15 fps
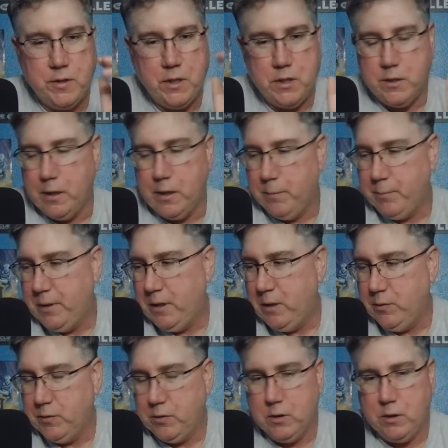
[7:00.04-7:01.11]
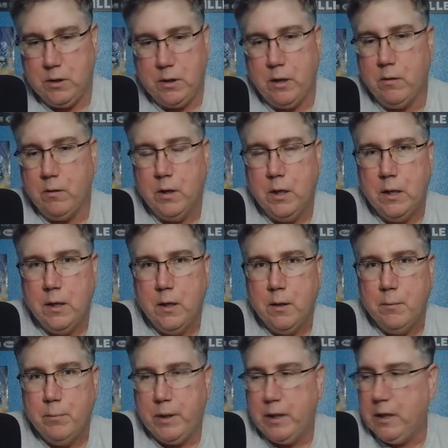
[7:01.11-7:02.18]
stitched up, and he was good to go.
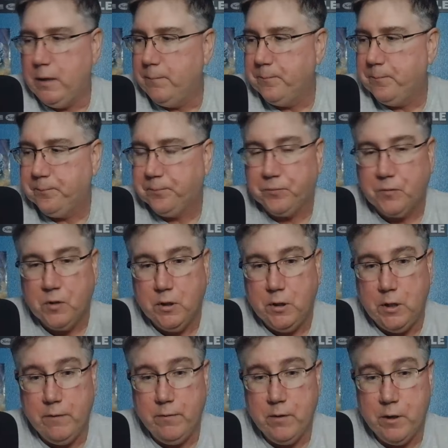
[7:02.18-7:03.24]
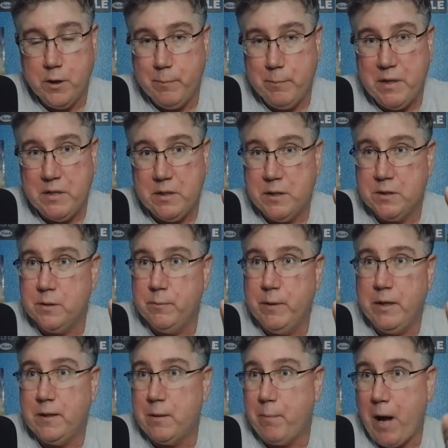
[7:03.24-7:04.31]
But again, never
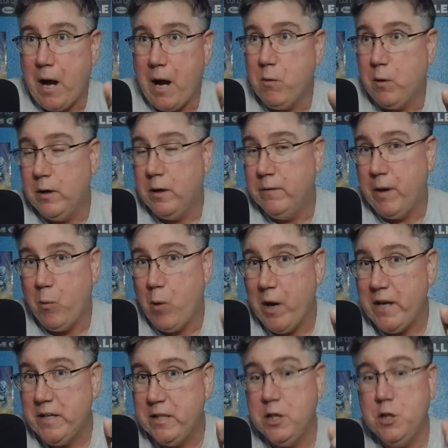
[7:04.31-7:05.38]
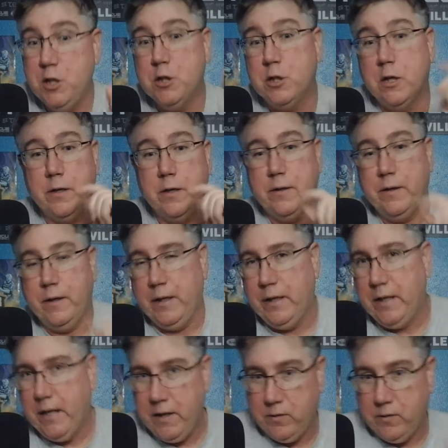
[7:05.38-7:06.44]
underestimate the power of a white t-shirt in
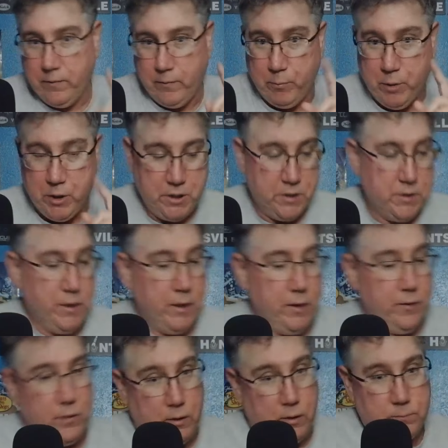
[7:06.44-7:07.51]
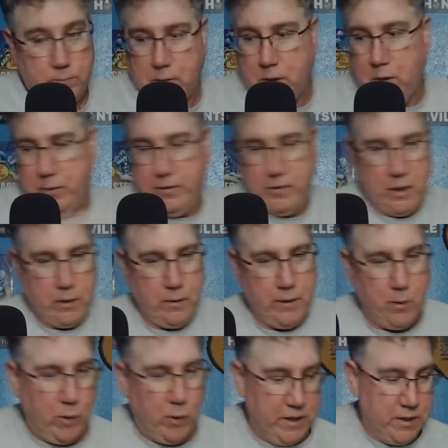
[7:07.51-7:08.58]
case of emergency. So always carry
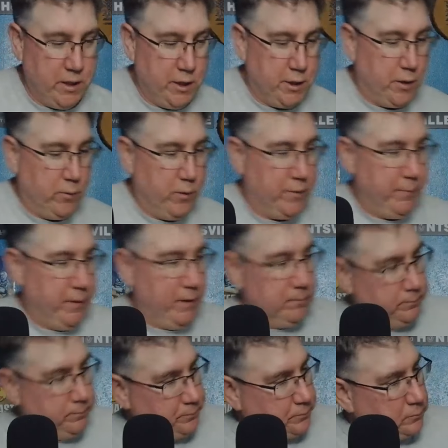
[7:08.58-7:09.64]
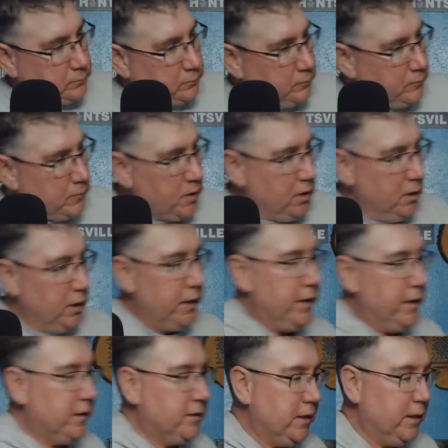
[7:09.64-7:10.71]
that white t-shirt with me. All right,
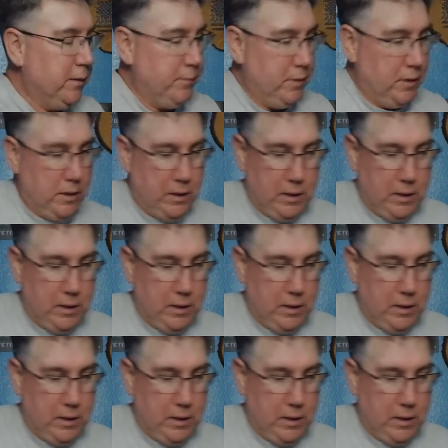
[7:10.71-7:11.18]
next up,